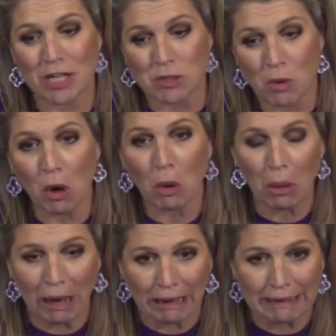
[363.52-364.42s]
much more
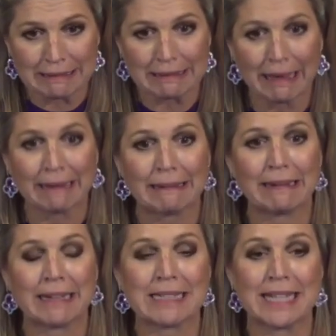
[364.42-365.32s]
credit
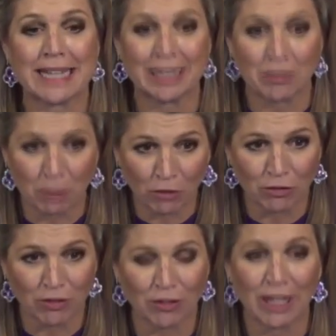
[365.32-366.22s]
and taking
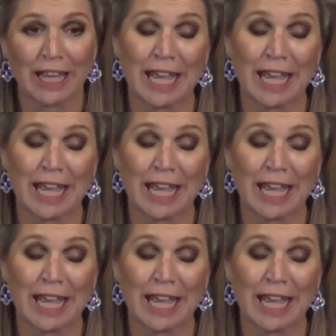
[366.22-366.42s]
deposits,